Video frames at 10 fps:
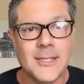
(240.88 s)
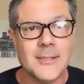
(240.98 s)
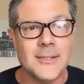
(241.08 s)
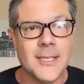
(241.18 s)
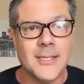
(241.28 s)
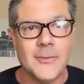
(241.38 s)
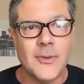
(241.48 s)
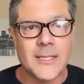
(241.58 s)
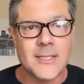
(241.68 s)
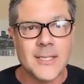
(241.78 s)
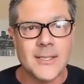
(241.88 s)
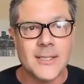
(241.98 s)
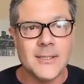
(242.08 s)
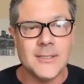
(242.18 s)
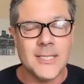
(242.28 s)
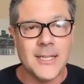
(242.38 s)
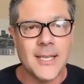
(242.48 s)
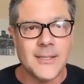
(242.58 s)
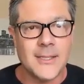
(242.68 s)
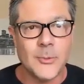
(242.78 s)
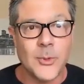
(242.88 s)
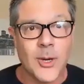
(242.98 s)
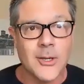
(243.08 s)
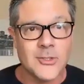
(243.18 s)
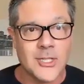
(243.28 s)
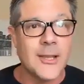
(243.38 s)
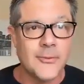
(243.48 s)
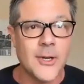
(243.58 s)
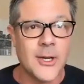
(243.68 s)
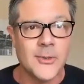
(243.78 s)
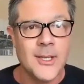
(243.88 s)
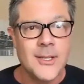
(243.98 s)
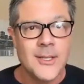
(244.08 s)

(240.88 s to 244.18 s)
investing. And today it requires an iPhone.